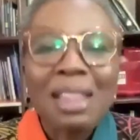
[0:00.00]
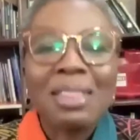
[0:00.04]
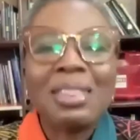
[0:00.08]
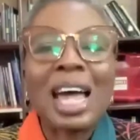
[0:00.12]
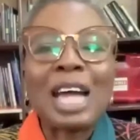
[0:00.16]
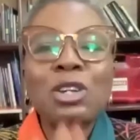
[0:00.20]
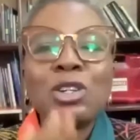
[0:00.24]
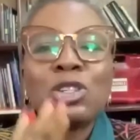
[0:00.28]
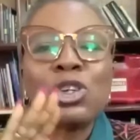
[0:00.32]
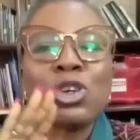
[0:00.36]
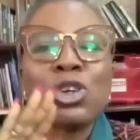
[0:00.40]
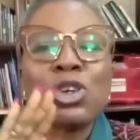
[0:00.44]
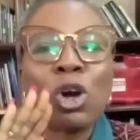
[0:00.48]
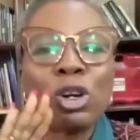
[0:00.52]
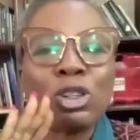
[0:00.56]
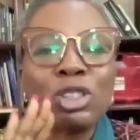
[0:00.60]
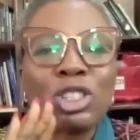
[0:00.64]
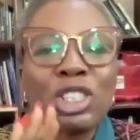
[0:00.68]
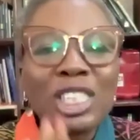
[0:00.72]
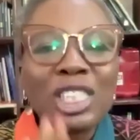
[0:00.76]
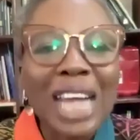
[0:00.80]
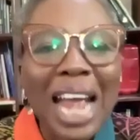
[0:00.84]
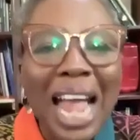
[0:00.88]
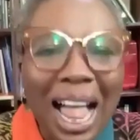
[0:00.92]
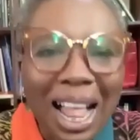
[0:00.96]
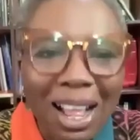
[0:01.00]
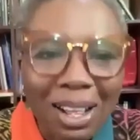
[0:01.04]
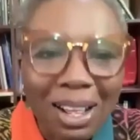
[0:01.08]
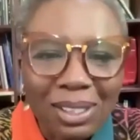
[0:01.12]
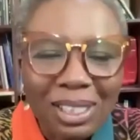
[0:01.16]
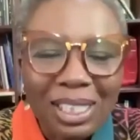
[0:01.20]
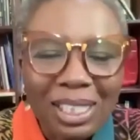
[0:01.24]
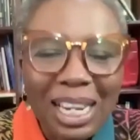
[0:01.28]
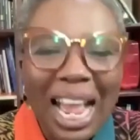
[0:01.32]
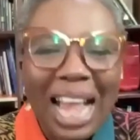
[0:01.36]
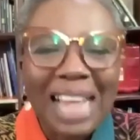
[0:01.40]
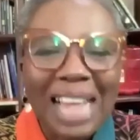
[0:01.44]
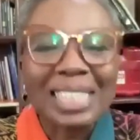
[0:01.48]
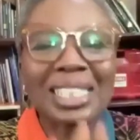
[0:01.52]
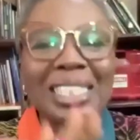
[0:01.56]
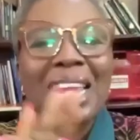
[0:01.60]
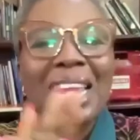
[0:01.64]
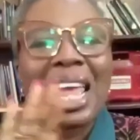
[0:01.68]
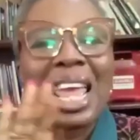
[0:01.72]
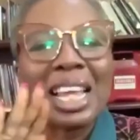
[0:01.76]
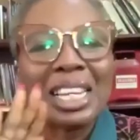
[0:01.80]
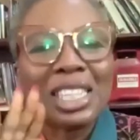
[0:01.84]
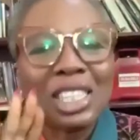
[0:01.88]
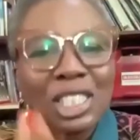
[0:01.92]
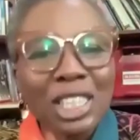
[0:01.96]
that your child, as
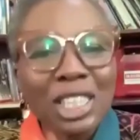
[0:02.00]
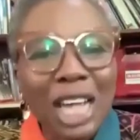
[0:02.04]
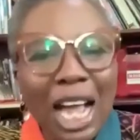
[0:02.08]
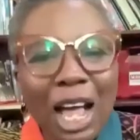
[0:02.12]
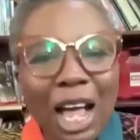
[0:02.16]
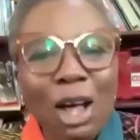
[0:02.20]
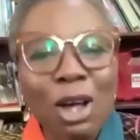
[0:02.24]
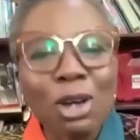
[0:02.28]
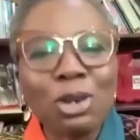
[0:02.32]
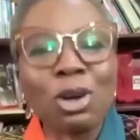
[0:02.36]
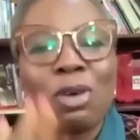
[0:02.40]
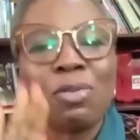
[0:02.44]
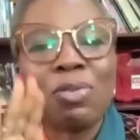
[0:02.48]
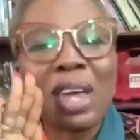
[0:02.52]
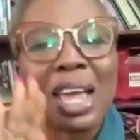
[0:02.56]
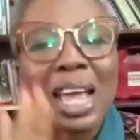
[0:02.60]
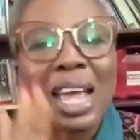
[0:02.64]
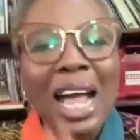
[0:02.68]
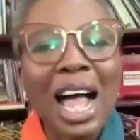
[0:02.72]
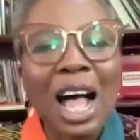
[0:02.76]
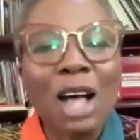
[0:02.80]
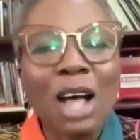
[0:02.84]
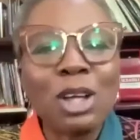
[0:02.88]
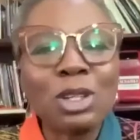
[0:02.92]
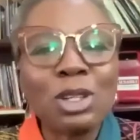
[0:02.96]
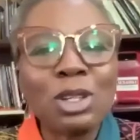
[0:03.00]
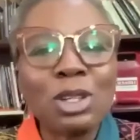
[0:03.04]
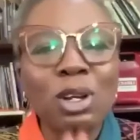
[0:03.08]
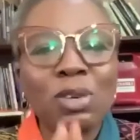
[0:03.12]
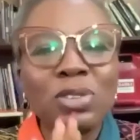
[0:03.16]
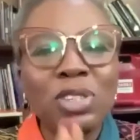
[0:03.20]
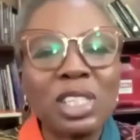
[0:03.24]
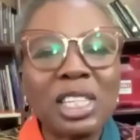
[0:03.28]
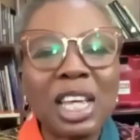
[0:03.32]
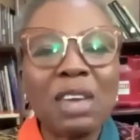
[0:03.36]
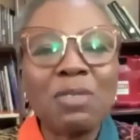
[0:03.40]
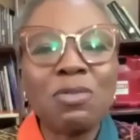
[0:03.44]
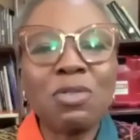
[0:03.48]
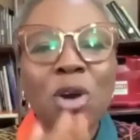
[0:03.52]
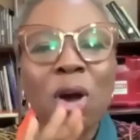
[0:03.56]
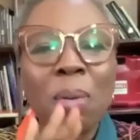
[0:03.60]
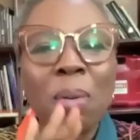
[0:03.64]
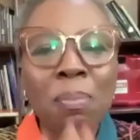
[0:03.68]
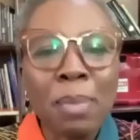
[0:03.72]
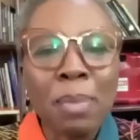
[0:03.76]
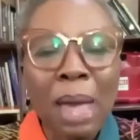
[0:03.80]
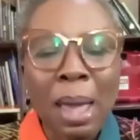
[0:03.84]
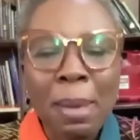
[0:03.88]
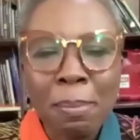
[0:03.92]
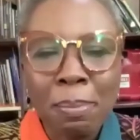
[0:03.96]
a child of a House of Savior
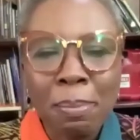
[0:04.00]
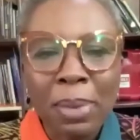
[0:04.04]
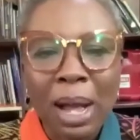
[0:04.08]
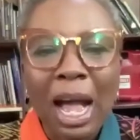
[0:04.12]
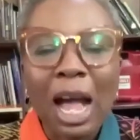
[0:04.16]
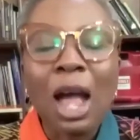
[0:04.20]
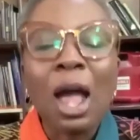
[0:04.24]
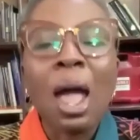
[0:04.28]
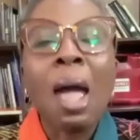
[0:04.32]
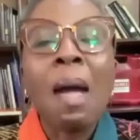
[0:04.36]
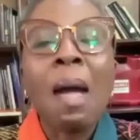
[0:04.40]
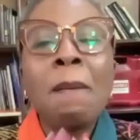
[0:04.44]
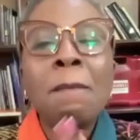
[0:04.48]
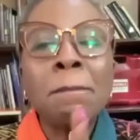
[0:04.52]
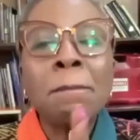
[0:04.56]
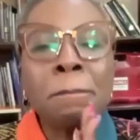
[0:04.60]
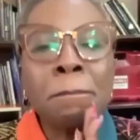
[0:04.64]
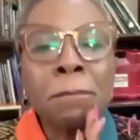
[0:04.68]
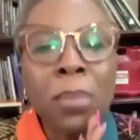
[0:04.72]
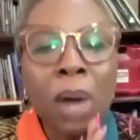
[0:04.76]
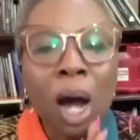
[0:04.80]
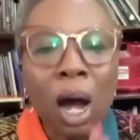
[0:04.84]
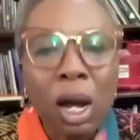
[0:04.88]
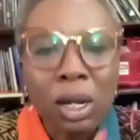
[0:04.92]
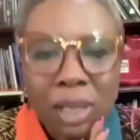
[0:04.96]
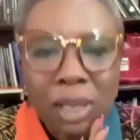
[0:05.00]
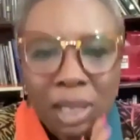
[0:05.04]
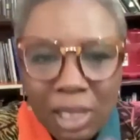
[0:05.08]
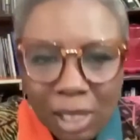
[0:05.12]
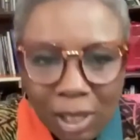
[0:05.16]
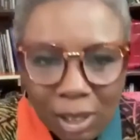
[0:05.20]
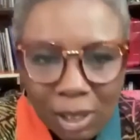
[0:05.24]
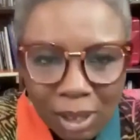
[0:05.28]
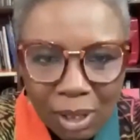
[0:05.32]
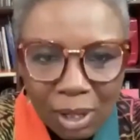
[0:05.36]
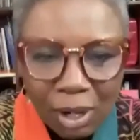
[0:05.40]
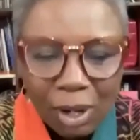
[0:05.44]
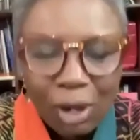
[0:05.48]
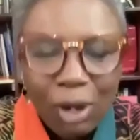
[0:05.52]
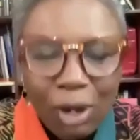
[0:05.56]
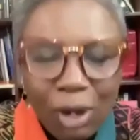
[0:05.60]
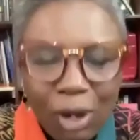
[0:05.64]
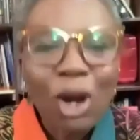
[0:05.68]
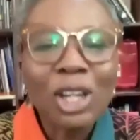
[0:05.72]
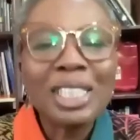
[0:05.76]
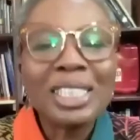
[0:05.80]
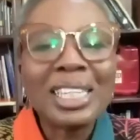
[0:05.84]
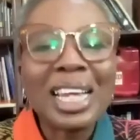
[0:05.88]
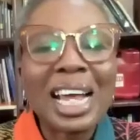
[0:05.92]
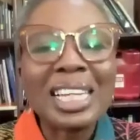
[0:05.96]
member, must
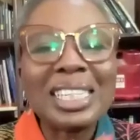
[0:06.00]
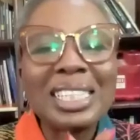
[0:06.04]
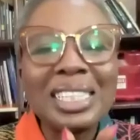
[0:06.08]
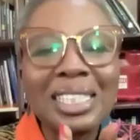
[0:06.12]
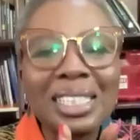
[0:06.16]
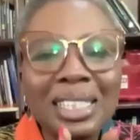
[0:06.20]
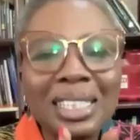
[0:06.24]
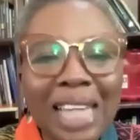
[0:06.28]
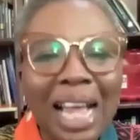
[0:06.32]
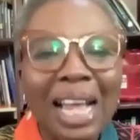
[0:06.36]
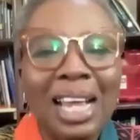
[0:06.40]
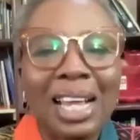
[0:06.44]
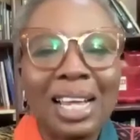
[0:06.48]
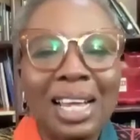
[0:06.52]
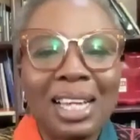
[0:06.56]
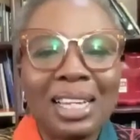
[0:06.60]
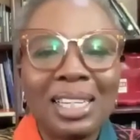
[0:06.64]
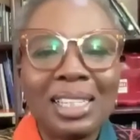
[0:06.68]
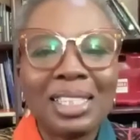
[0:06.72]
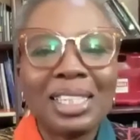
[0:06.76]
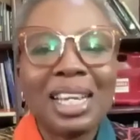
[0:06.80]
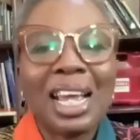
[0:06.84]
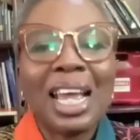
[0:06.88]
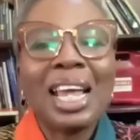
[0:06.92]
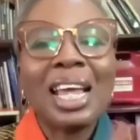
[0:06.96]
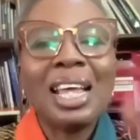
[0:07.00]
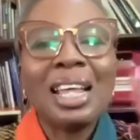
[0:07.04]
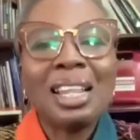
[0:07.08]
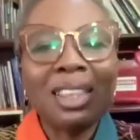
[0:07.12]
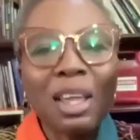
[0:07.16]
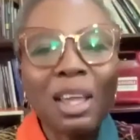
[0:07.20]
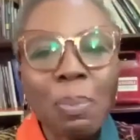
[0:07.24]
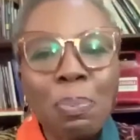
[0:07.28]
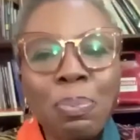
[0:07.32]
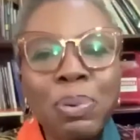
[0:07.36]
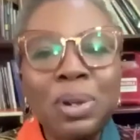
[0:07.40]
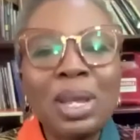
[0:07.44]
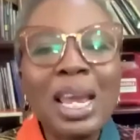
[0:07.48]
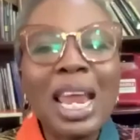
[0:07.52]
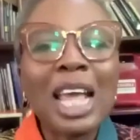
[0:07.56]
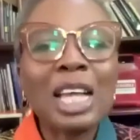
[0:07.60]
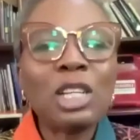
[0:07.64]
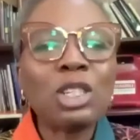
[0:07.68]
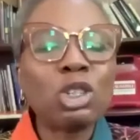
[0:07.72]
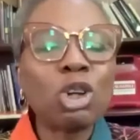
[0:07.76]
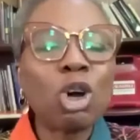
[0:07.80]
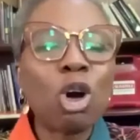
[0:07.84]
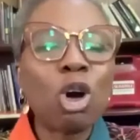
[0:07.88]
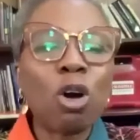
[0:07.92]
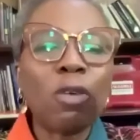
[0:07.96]
understand the
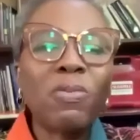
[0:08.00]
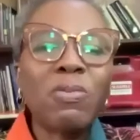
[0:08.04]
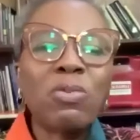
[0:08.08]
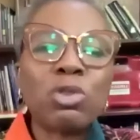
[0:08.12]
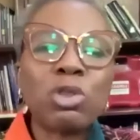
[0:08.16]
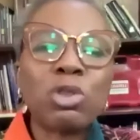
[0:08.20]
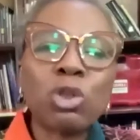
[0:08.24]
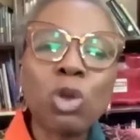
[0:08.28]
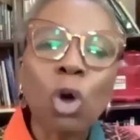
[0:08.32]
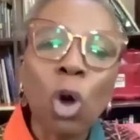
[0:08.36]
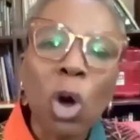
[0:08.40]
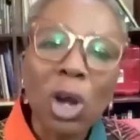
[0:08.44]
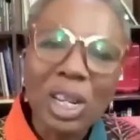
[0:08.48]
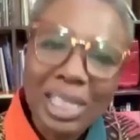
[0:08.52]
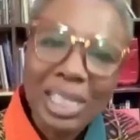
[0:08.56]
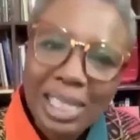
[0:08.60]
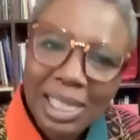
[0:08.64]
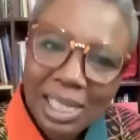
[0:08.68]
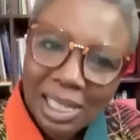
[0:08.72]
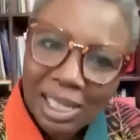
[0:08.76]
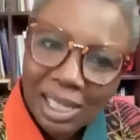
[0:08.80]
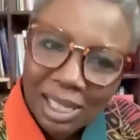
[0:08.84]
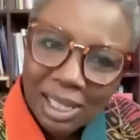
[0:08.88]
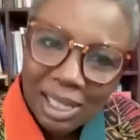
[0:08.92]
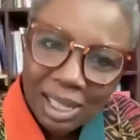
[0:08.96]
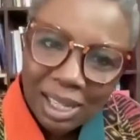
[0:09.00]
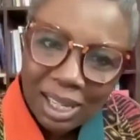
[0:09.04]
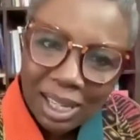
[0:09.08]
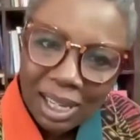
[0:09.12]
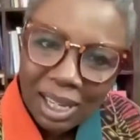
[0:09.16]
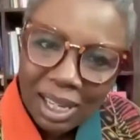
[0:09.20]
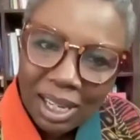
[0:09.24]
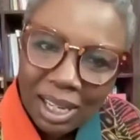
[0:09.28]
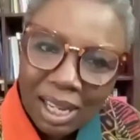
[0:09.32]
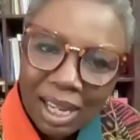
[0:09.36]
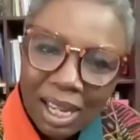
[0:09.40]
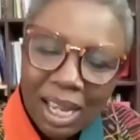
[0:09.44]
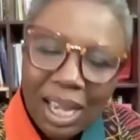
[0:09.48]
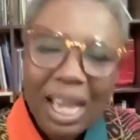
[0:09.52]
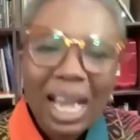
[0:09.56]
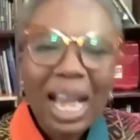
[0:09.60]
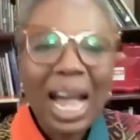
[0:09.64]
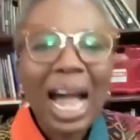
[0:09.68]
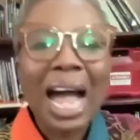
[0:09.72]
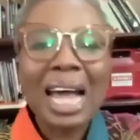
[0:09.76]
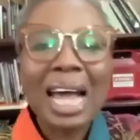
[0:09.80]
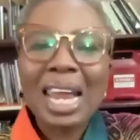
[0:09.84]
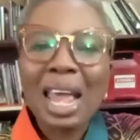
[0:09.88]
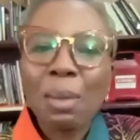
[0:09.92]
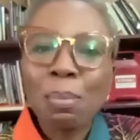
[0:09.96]
place of thoughts
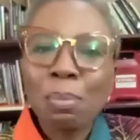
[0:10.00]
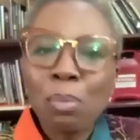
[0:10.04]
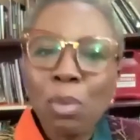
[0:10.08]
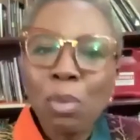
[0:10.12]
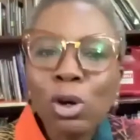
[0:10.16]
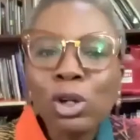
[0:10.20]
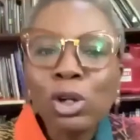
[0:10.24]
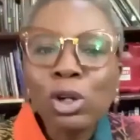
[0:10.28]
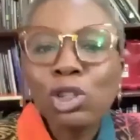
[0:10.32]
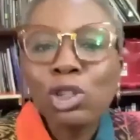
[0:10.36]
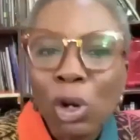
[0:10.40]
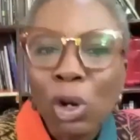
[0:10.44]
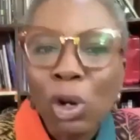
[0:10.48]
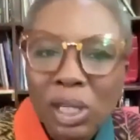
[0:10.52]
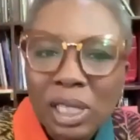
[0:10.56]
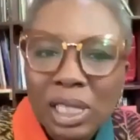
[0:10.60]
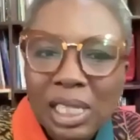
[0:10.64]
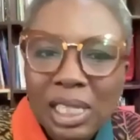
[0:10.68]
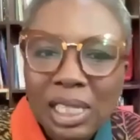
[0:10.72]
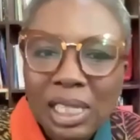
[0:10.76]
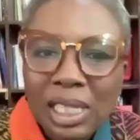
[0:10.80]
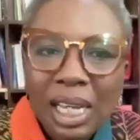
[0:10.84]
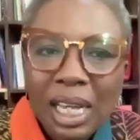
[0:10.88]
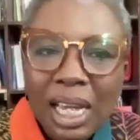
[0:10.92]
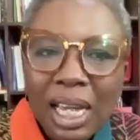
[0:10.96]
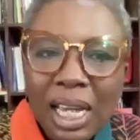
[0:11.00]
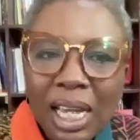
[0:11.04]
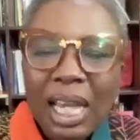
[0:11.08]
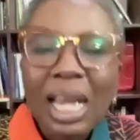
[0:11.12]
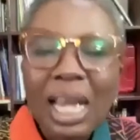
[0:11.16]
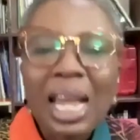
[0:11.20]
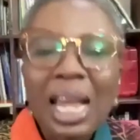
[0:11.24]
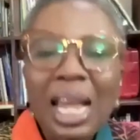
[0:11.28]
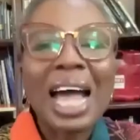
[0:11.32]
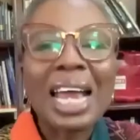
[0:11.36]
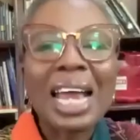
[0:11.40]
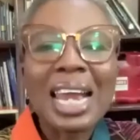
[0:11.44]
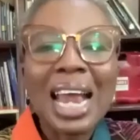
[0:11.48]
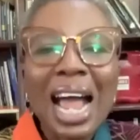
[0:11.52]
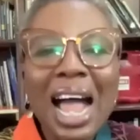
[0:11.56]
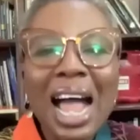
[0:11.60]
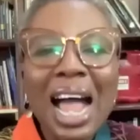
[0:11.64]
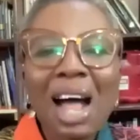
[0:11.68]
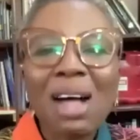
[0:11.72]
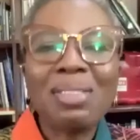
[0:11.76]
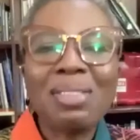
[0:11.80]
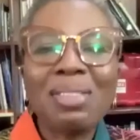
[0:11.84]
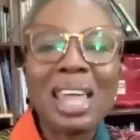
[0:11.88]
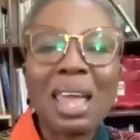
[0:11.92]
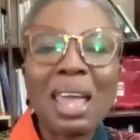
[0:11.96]
and emotions and
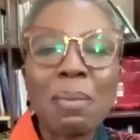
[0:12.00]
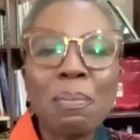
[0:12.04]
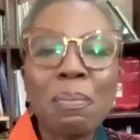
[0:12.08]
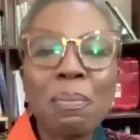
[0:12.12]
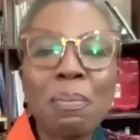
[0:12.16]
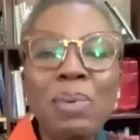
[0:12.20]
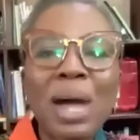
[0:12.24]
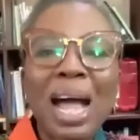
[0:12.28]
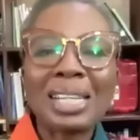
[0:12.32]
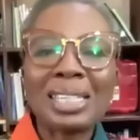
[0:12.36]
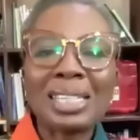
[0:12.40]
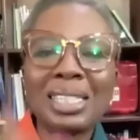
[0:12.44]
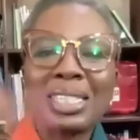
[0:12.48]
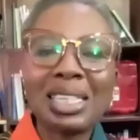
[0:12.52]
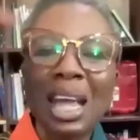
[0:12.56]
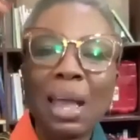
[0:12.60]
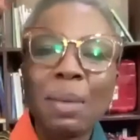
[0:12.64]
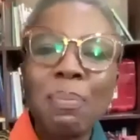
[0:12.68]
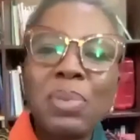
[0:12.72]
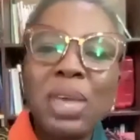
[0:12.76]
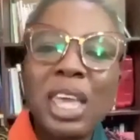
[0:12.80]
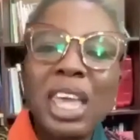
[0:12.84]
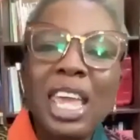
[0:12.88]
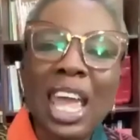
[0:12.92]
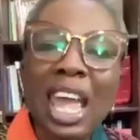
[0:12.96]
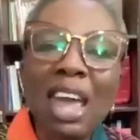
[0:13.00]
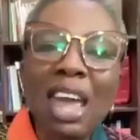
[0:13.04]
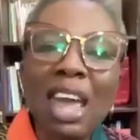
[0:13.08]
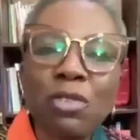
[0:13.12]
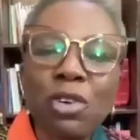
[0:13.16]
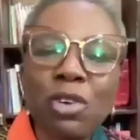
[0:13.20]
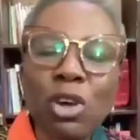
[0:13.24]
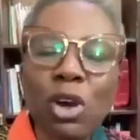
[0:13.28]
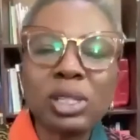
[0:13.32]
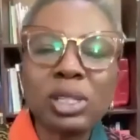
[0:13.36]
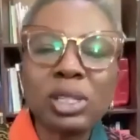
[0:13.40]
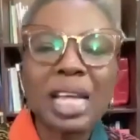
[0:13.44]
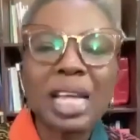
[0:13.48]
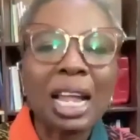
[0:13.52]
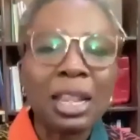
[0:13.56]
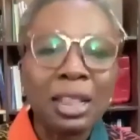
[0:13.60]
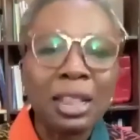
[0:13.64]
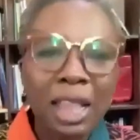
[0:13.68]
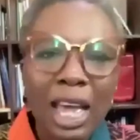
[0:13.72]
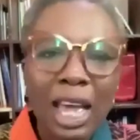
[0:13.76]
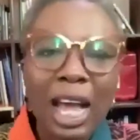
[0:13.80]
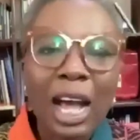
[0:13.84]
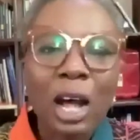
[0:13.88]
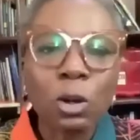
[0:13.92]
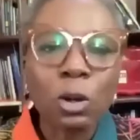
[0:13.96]
how they impact their behaviors and
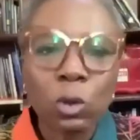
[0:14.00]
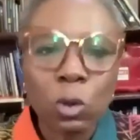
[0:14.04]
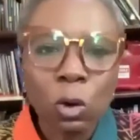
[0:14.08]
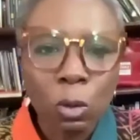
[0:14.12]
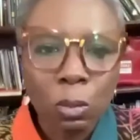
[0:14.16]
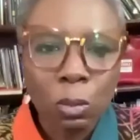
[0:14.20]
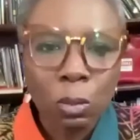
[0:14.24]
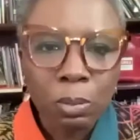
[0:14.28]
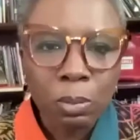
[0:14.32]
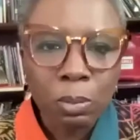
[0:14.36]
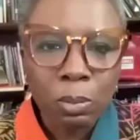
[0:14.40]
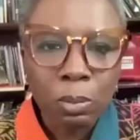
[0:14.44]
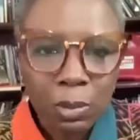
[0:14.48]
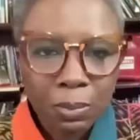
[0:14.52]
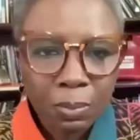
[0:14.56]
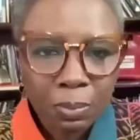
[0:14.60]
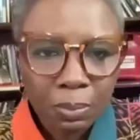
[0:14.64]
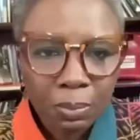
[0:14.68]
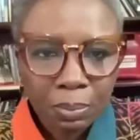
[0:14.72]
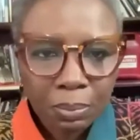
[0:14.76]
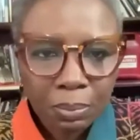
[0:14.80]
their outcomes